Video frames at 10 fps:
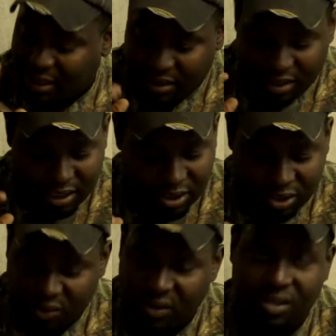is as
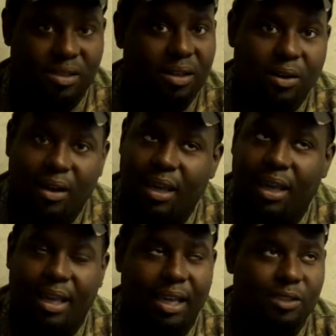sure as sugar.
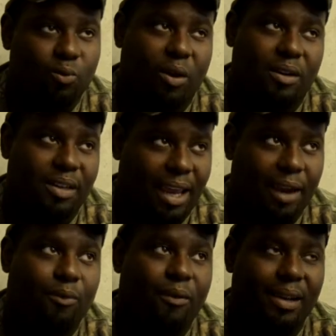It has worked
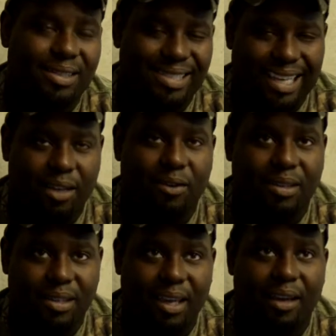every single
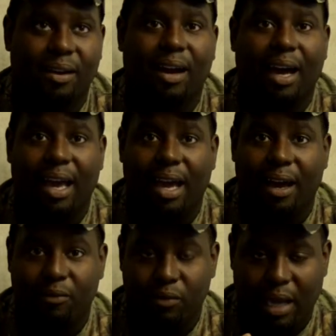year. I
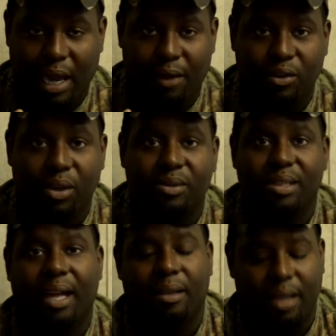have used
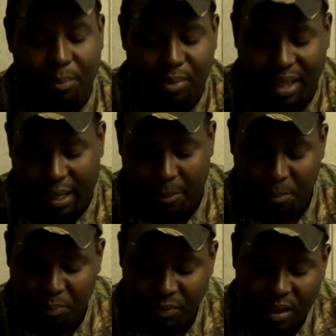that plan.
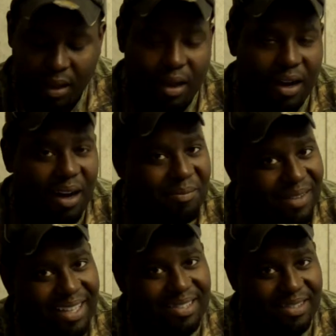
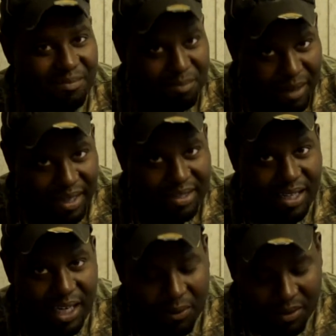That's my
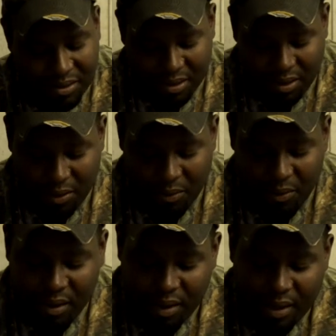secret to you.
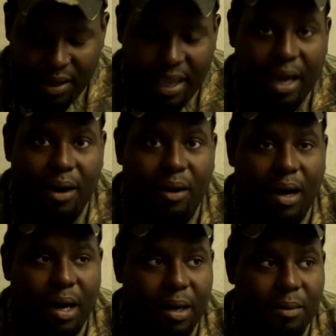
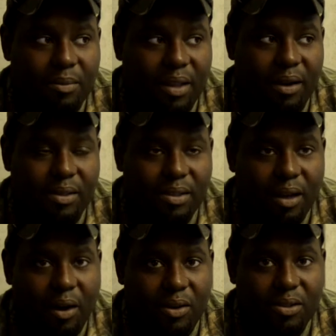Now, there's
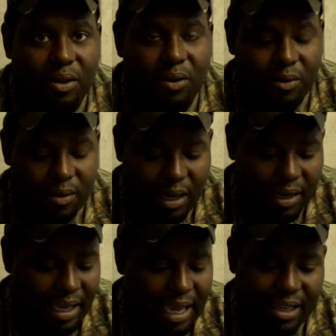also
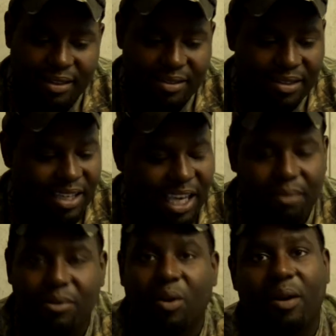I can
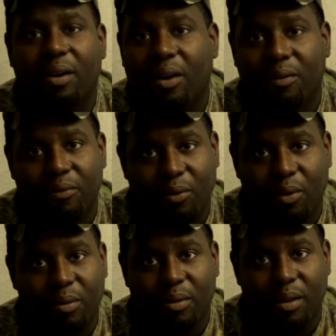keep going on
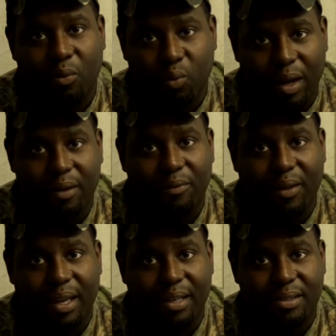for the rut
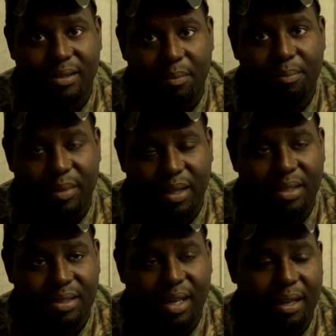phase. The
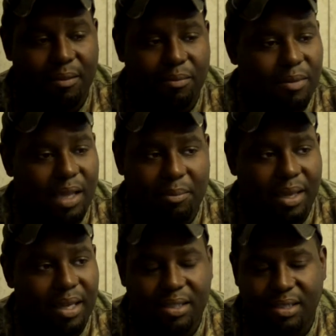second. I
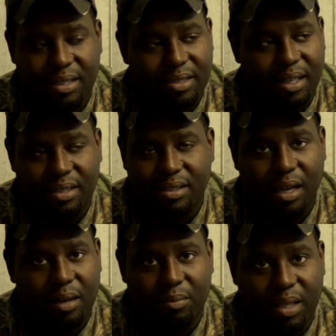mean, it's
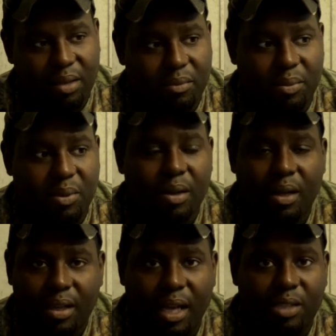unbelievable.
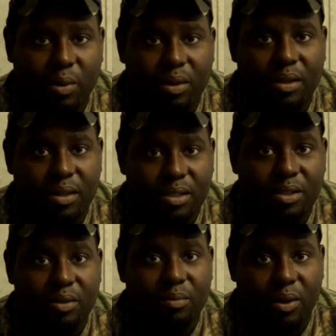That's where you can
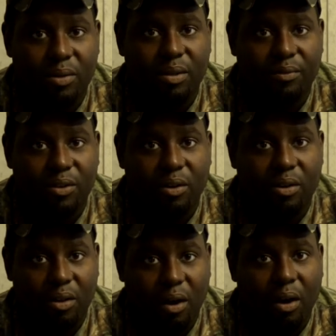shoot most of your
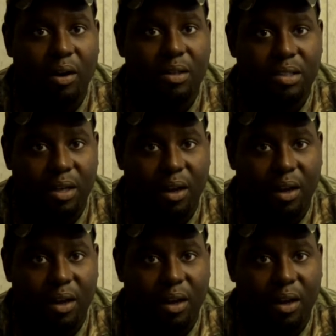large